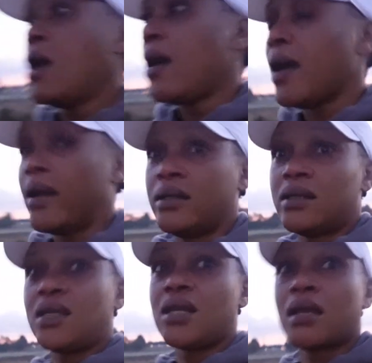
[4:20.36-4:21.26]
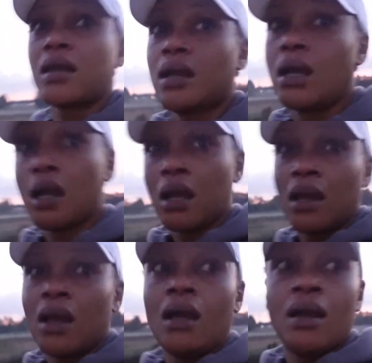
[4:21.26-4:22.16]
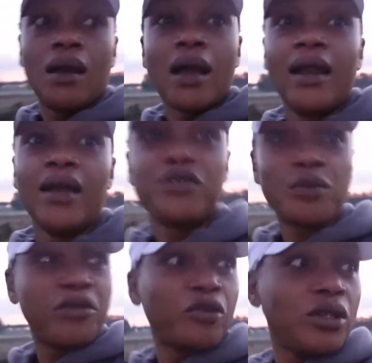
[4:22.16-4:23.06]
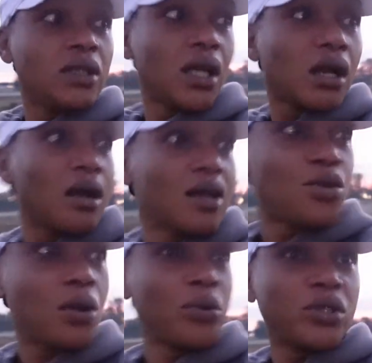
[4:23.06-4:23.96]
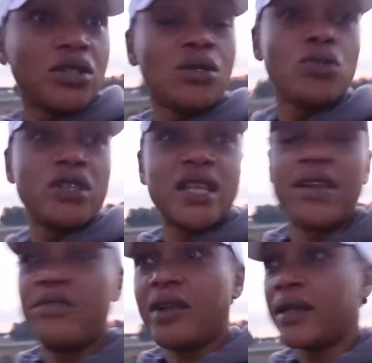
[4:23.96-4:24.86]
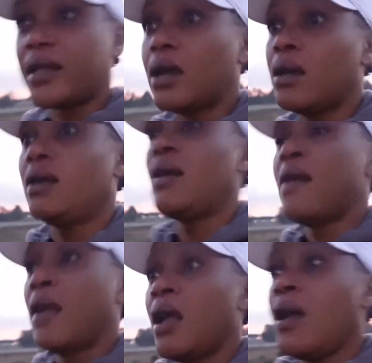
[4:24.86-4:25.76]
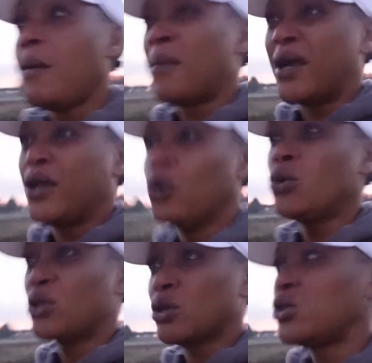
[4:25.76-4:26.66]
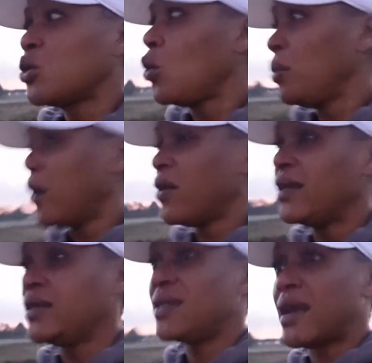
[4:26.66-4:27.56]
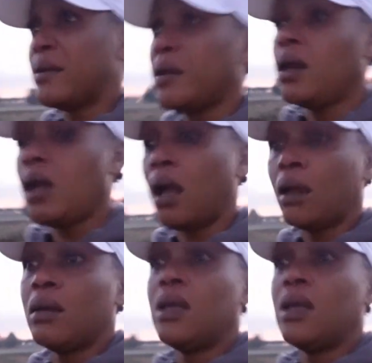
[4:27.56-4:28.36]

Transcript: and I left my phone in the car as well, which is not safe like that. But I know who's going to call me around this time. Ha!